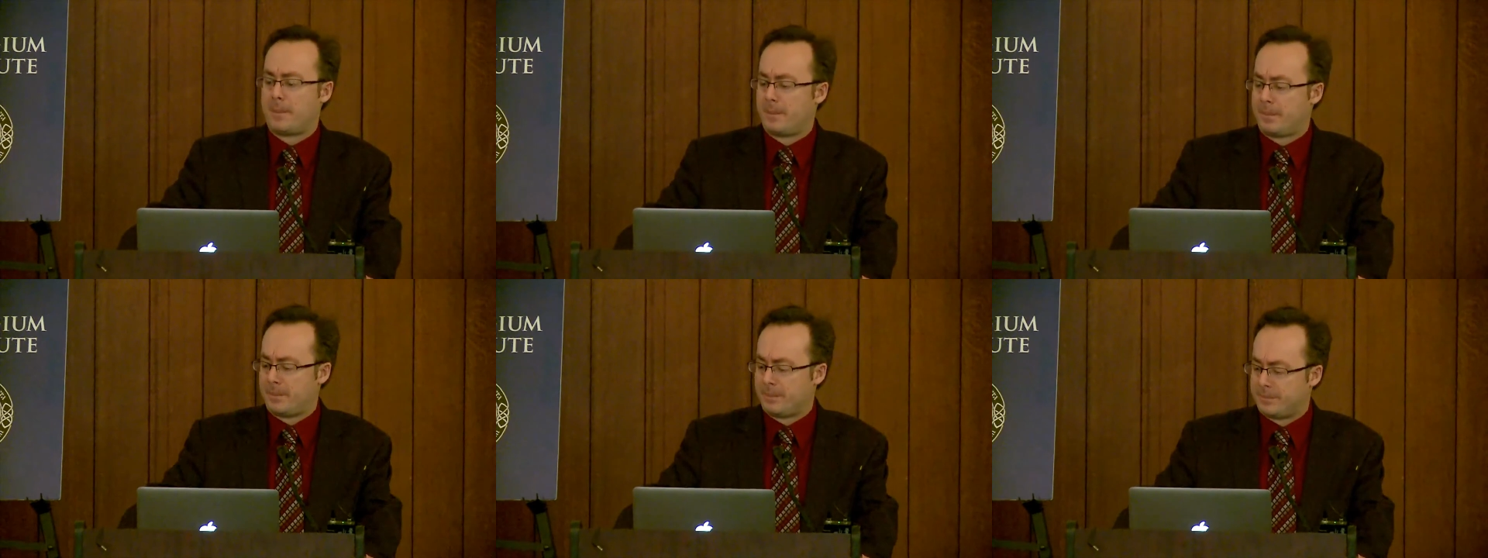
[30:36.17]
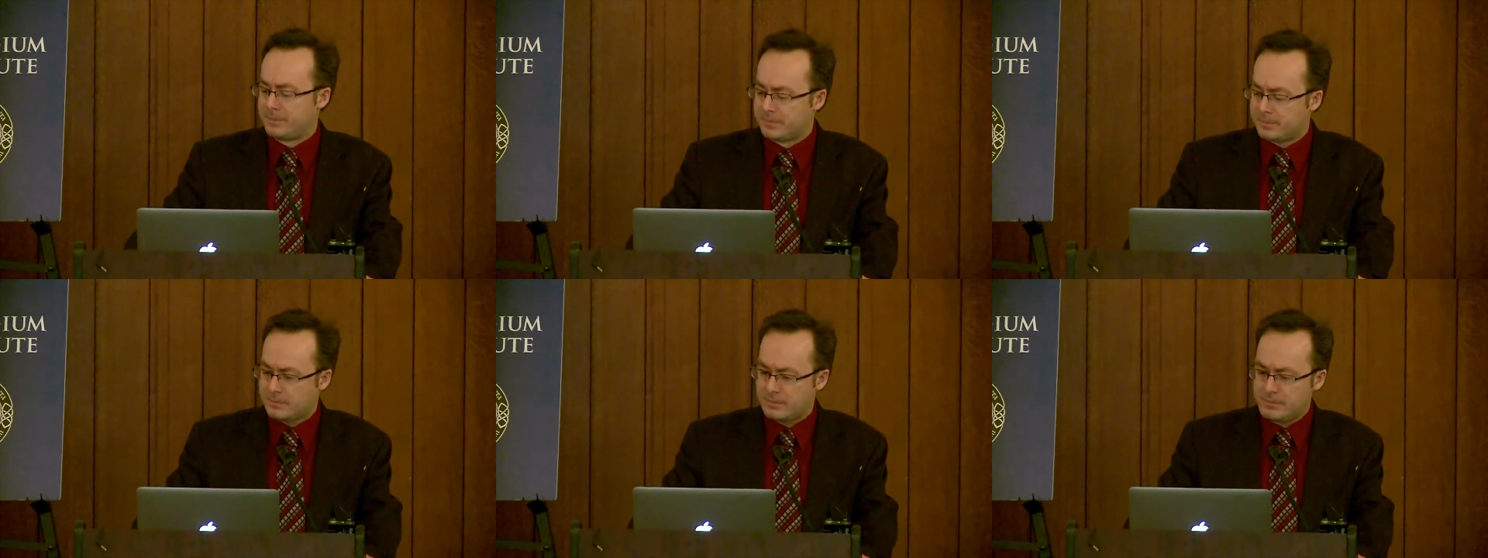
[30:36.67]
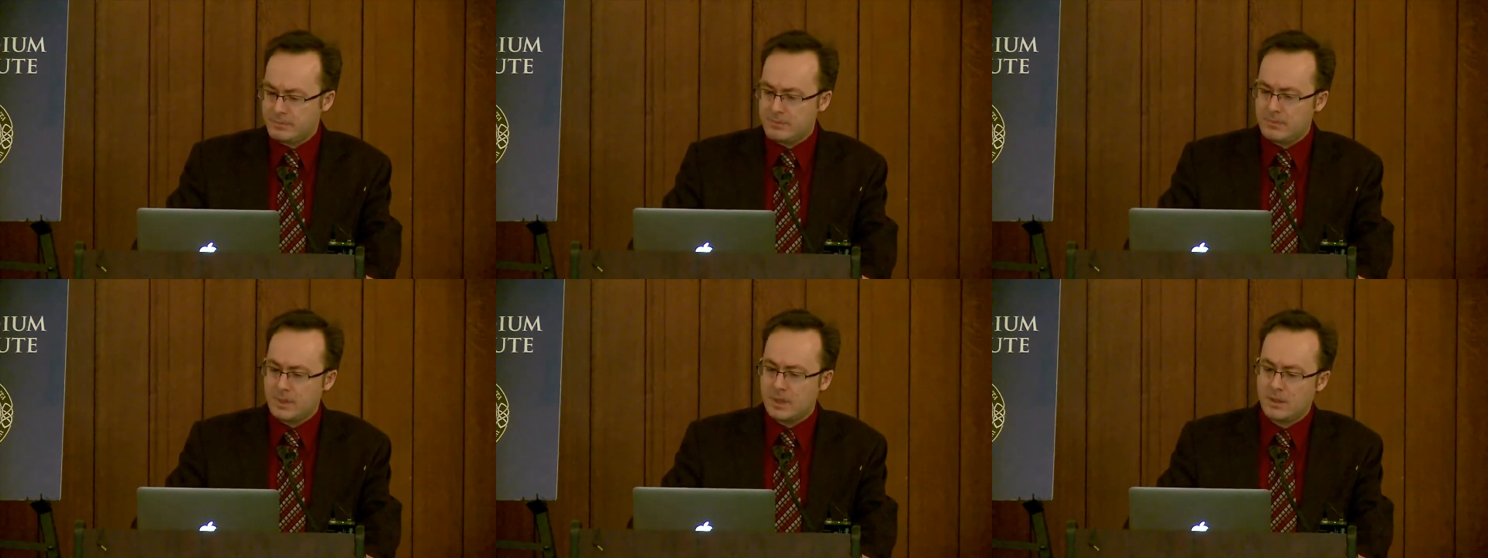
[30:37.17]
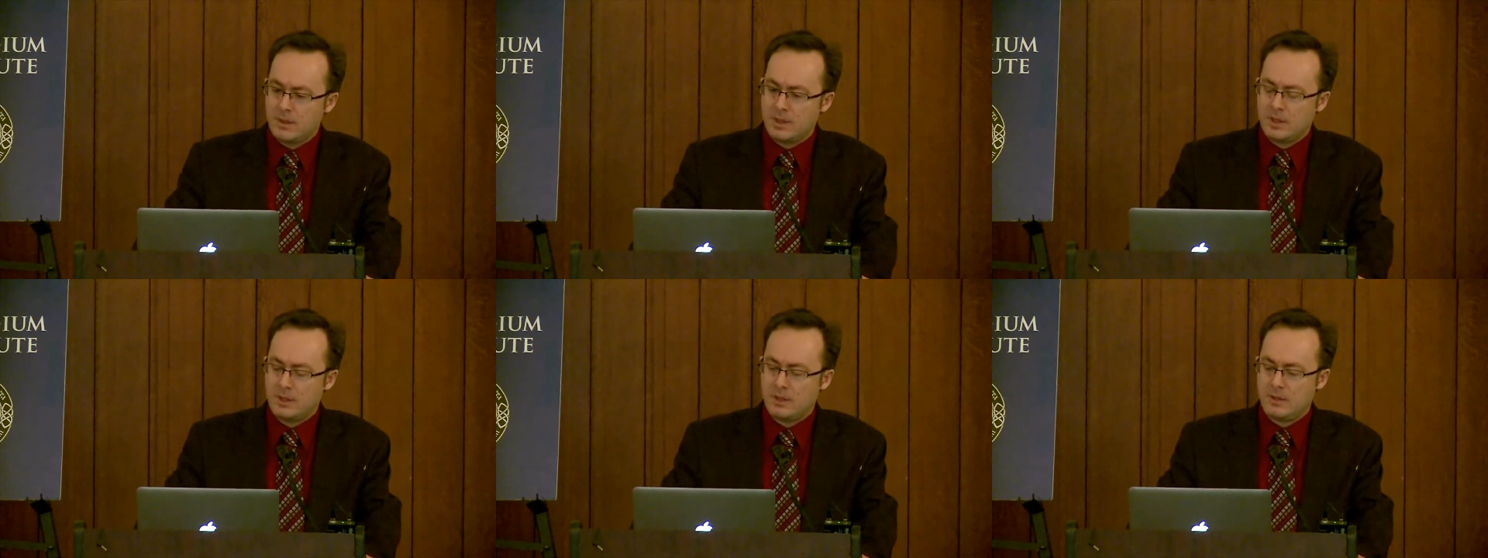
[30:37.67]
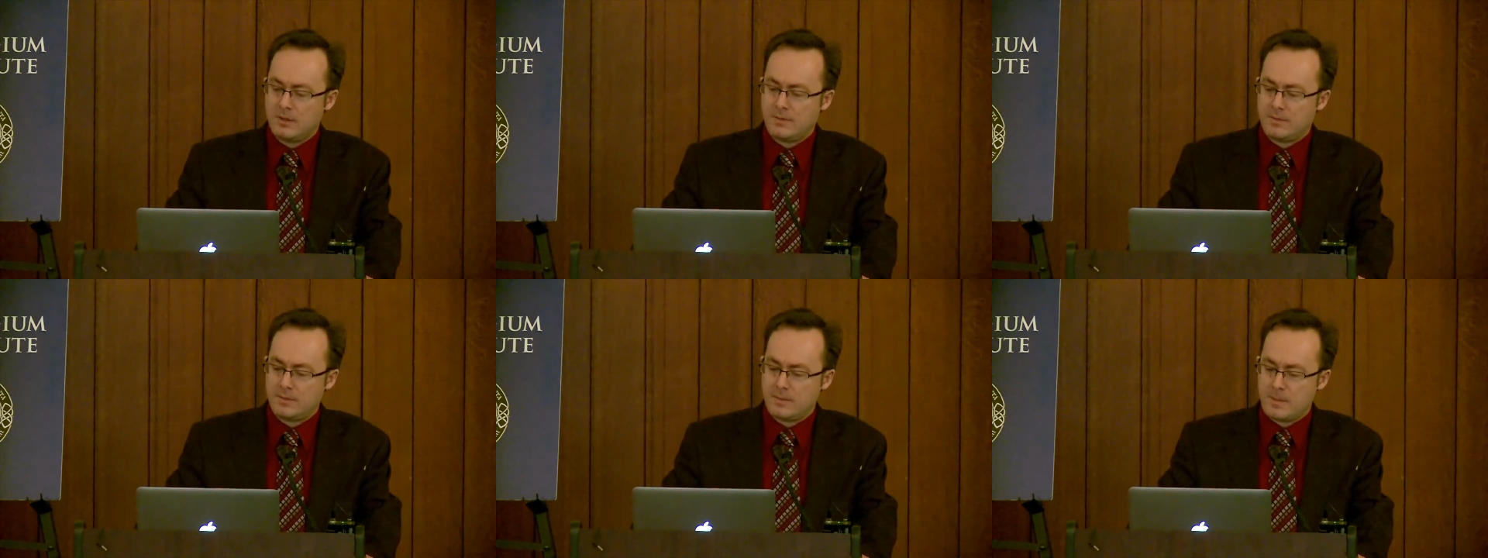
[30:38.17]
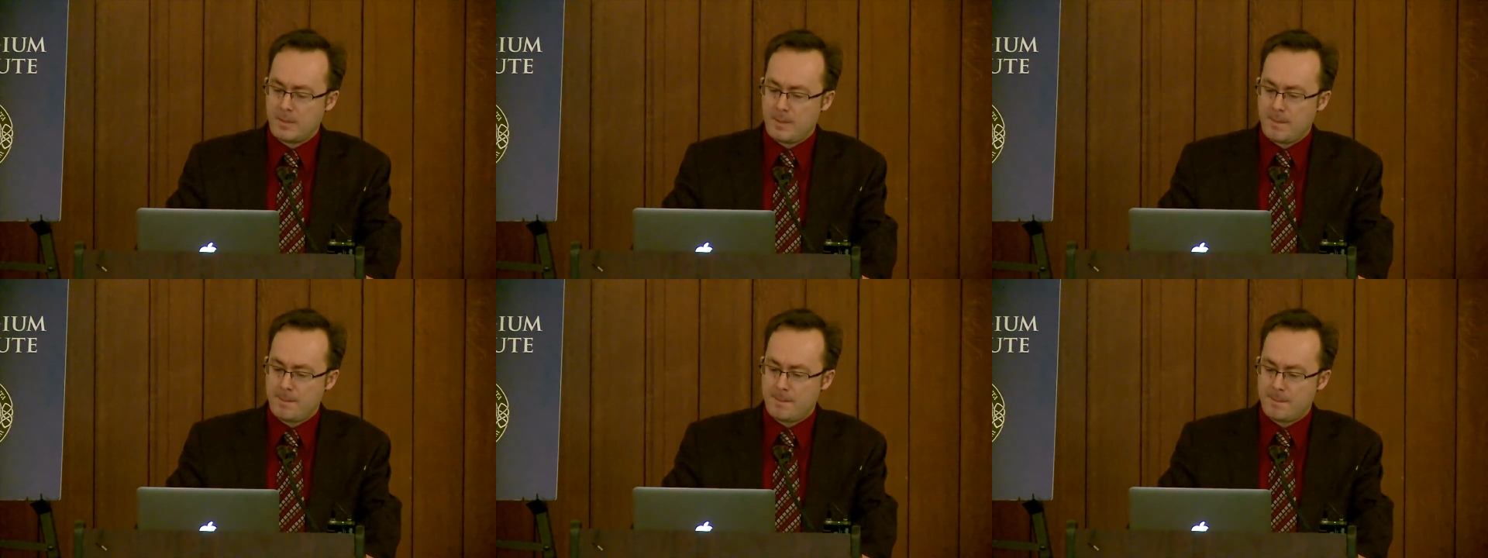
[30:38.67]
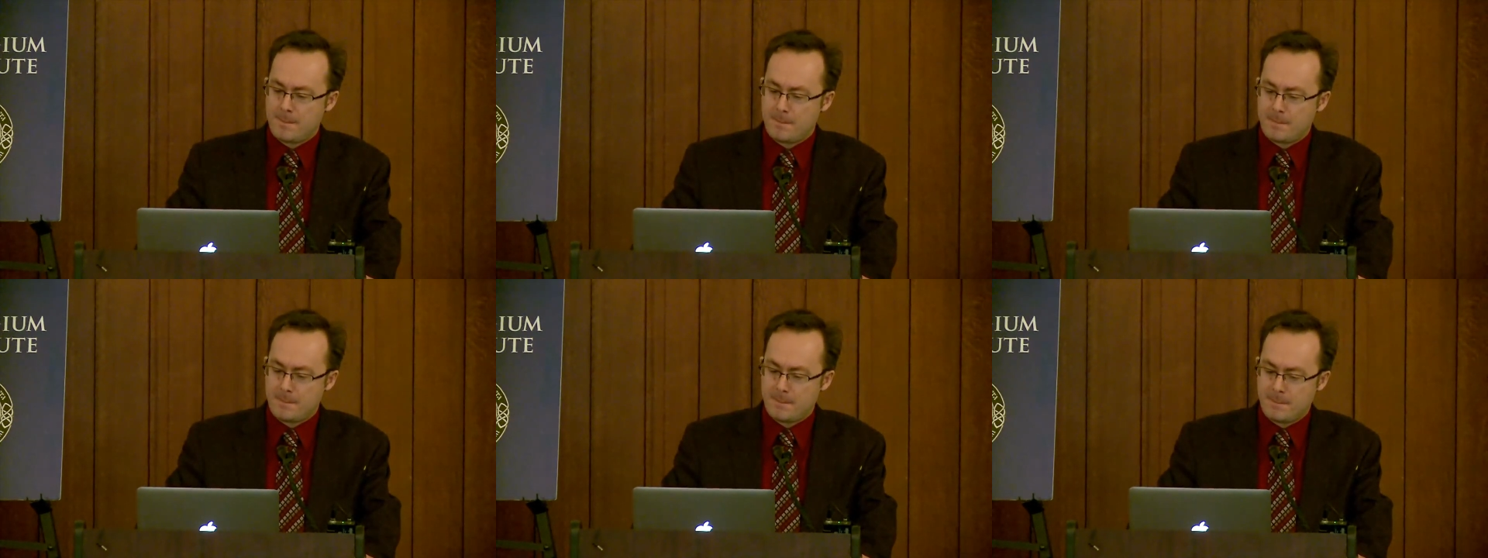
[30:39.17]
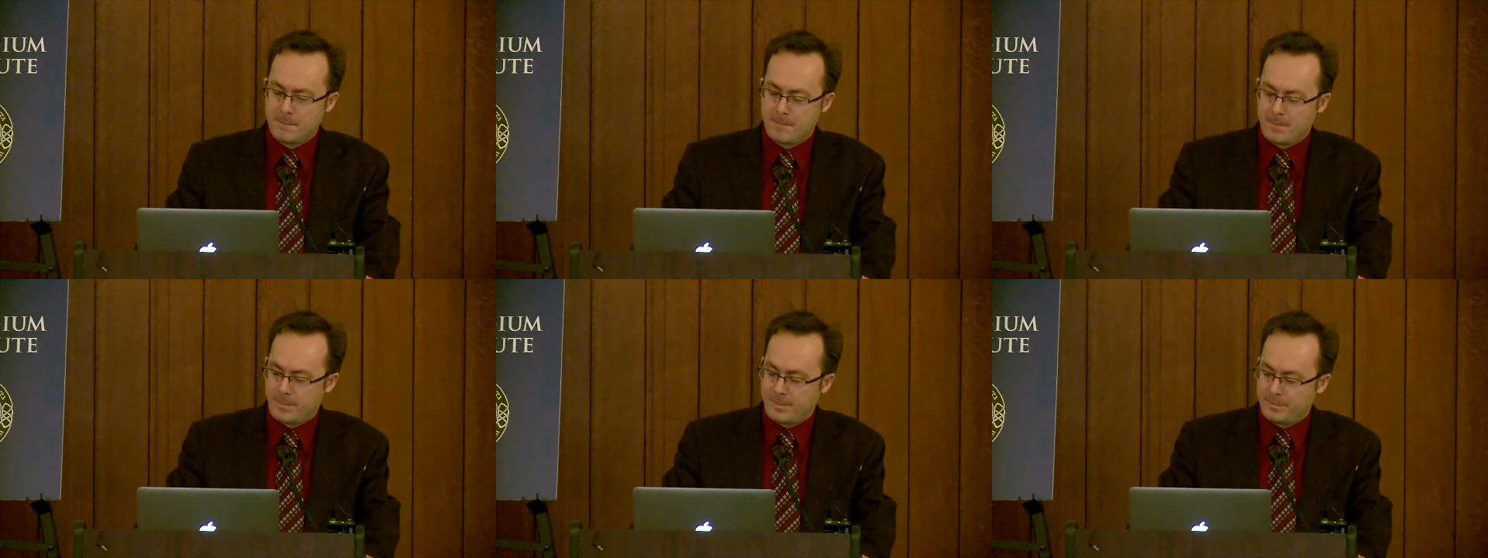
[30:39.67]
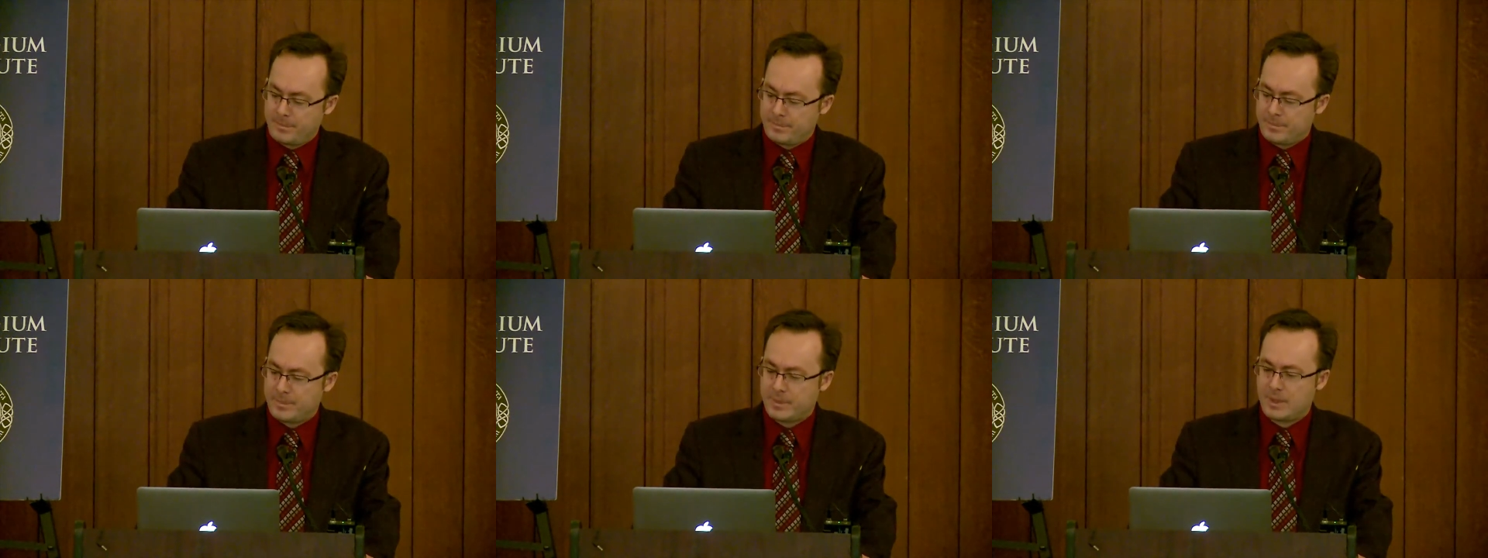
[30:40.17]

[no speech]